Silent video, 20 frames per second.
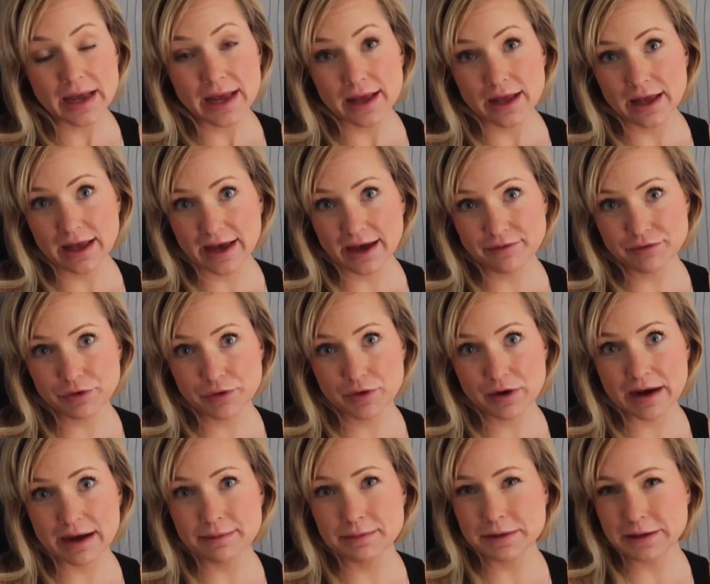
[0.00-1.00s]
have you
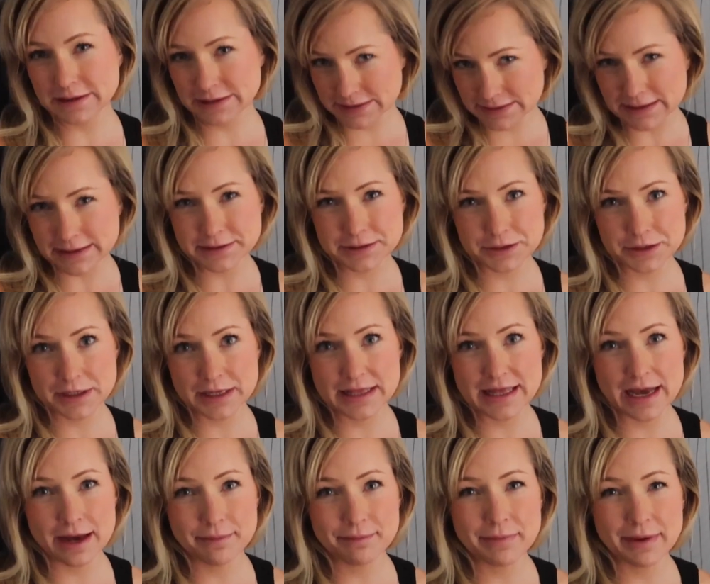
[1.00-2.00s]
grab an accessory
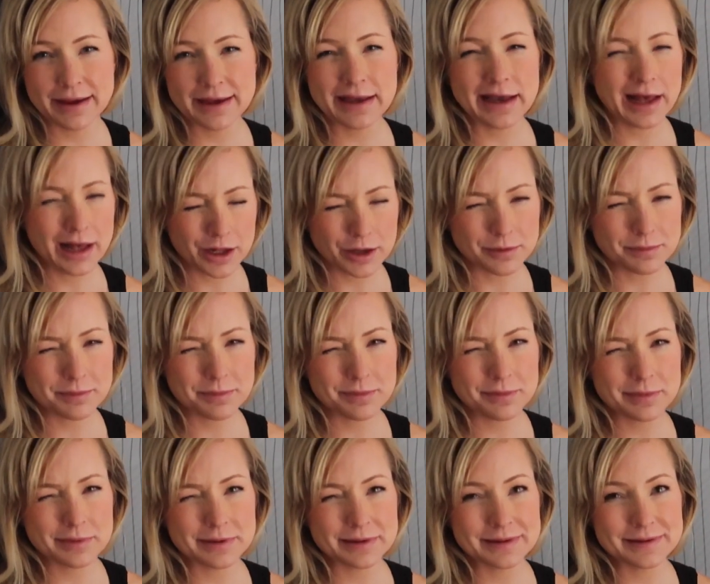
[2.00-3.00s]
that might help
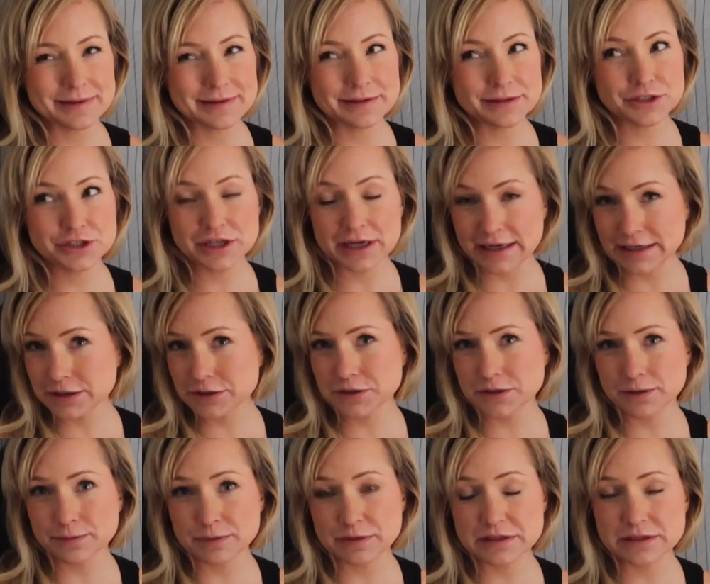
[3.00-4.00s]
change
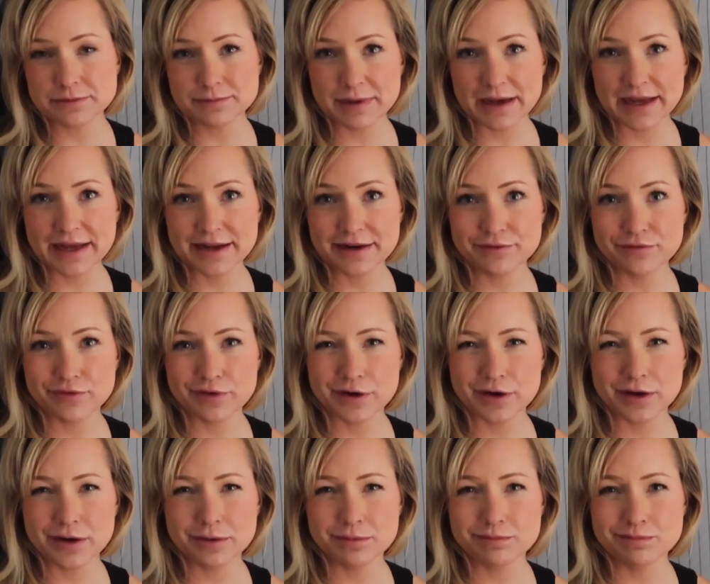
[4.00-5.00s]
someone's mind
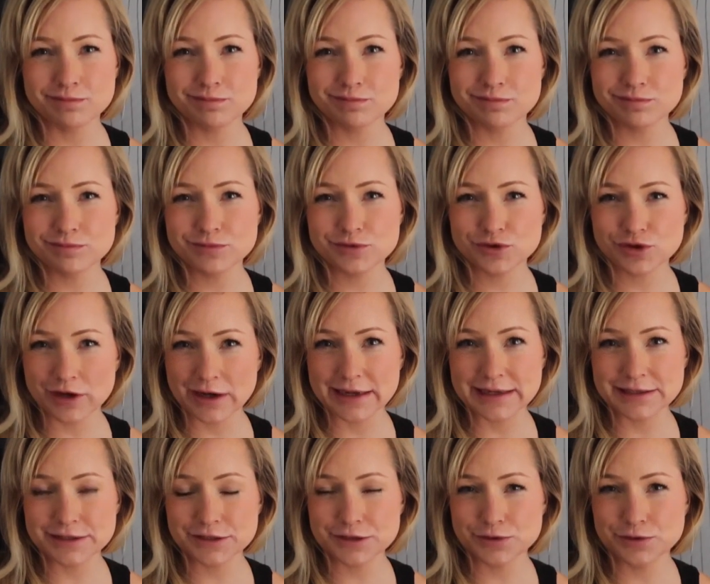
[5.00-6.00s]
from
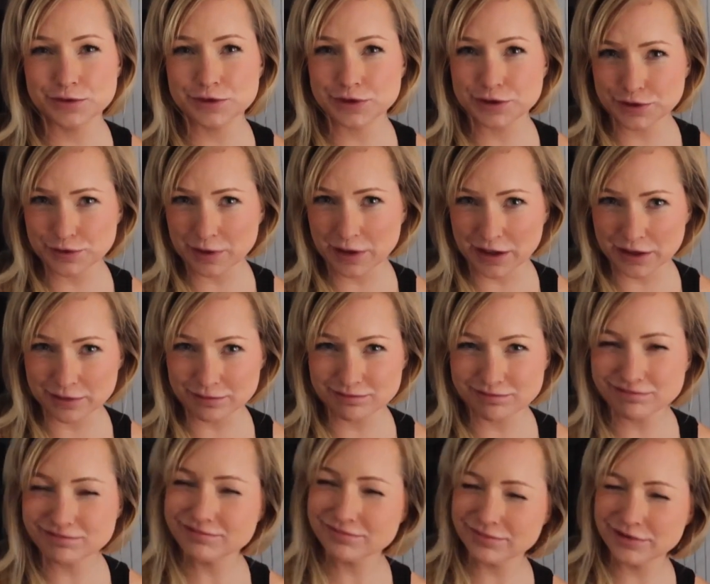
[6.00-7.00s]
trying to do you harm.
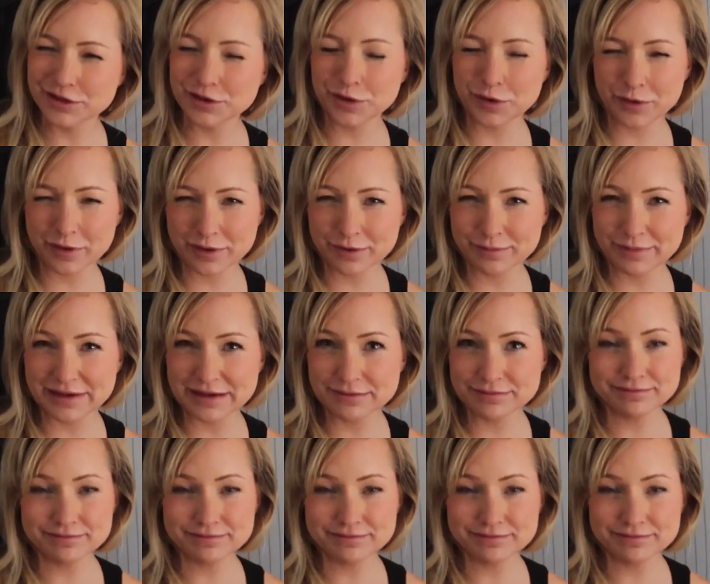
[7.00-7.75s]
You know what I mean?